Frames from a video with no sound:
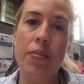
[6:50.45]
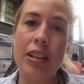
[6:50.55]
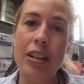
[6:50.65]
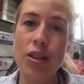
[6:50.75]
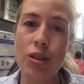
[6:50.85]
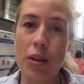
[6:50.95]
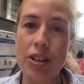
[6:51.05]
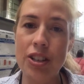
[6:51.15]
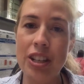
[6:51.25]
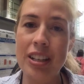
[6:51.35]
get those
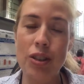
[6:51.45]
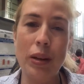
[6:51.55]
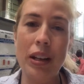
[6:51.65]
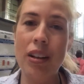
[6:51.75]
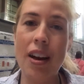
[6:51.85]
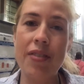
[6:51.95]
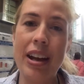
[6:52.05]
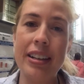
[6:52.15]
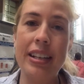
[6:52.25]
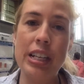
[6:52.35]
questions in because we love
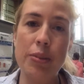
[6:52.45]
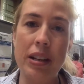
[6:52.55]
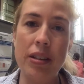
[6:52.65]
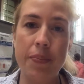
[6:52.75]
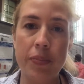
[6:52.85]
that engagement.